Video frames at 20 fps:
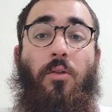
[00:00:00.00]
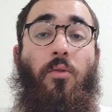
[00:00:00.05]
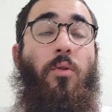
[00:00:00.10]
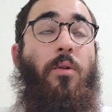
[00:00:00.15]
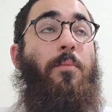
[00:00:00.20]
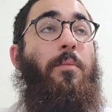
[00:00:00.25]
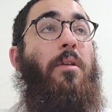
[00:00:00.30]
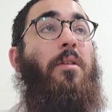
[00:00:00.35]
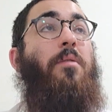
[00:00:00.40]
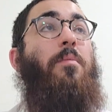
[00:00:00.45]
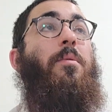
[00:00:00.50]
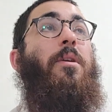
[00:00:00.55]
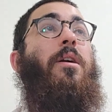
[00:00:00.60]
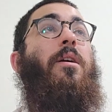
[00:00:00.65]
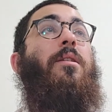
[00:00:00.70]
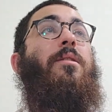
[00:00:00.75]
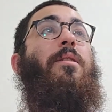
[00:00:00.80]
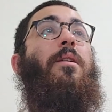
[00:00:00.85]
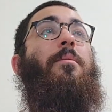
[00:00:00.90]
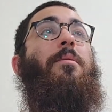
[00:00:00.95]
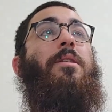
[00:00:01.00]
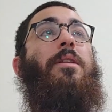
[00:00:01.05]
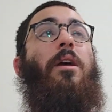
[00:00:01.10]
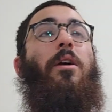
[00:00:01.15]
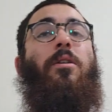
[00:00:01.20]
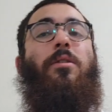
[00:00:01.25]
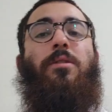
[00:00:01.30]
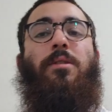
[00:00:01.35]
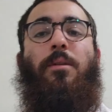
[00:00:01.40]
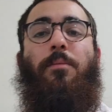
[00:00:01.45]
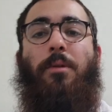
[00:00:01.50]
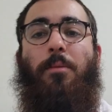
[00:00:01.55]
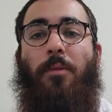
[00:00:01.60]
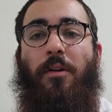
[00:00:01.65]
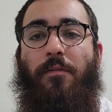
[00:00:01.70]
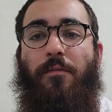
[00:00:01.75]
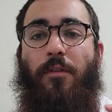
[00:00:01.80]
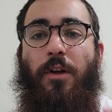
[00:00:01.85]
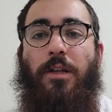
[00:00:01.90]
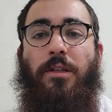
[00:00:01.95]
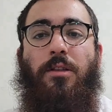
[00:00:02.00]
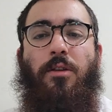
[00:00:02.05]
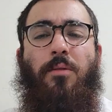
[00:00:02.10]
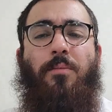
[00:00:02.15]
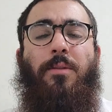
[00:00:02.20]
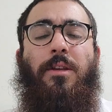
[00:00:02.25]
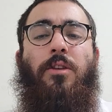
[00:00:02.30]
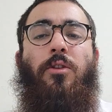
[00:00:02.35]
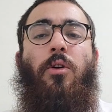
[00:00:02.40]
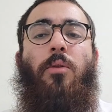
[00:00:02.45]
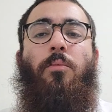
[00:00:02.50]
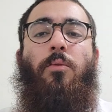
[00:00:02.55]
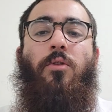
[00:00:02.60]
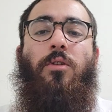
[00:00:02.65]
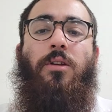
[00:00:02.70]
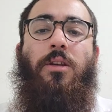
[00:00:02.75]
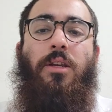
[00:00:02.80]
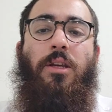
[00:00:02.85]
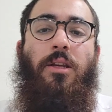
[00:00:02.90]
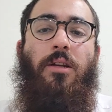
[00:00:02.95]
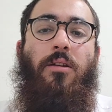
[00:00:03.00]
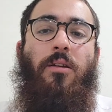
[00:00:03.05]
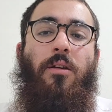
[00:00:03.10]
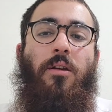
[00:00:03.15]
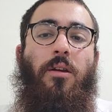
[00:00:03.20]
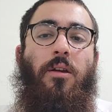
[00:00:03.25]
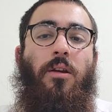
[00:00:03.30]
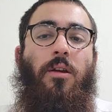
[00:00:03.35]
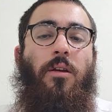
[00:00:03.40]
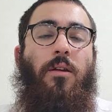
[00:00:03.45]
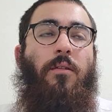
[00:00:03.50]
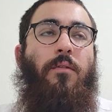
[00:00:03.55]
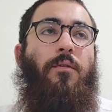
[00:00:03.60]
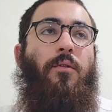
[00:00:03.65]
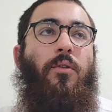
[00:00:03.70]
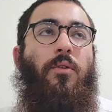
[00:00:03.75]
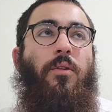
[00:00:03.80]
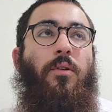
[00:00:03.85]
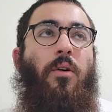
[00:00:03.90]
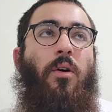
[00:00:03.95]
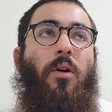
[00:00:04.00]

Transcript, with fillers: equipment because let me tell you something my friends there'll be no more need for